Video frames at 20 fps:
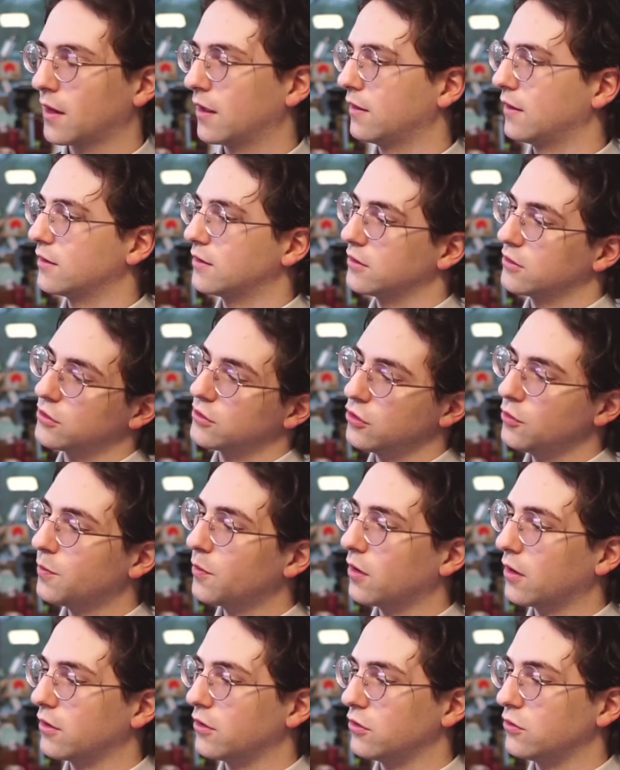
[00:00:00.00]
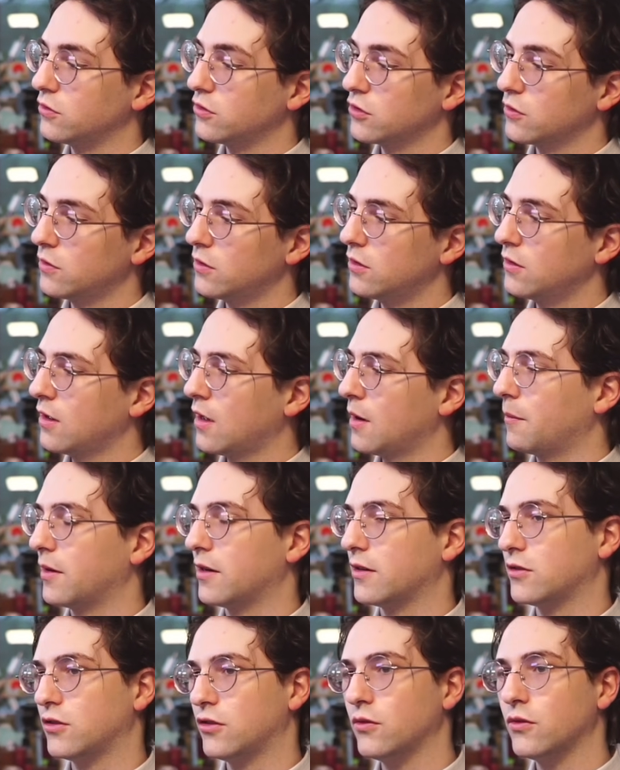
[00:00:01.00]
This is super unusual, but
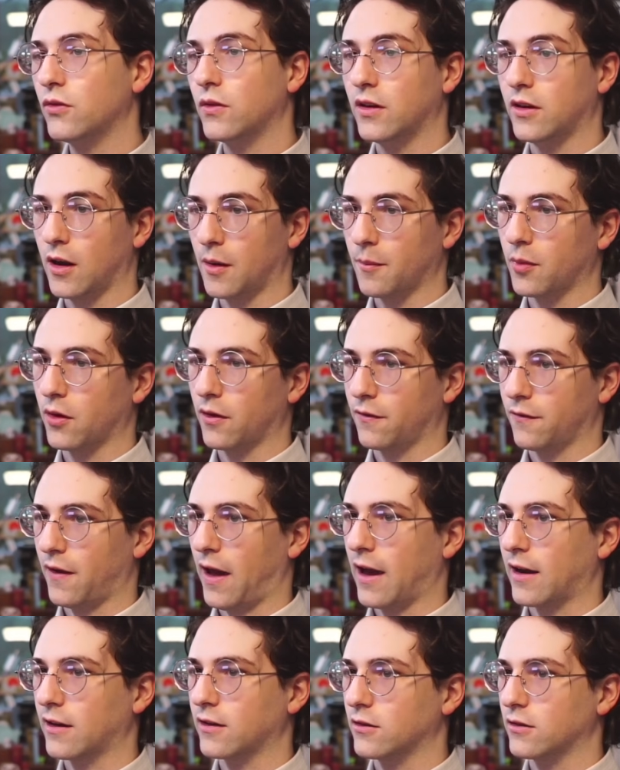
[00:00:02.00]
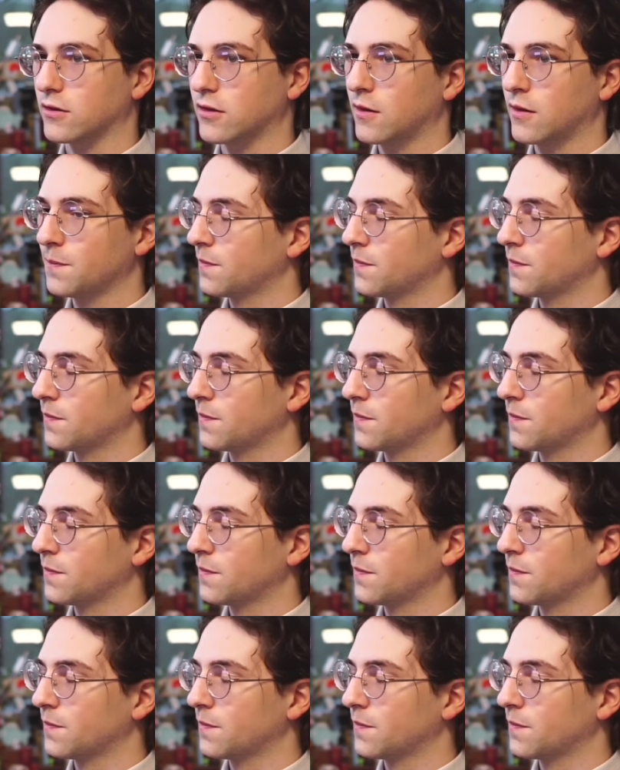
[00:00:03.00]
it's due to a number of factors.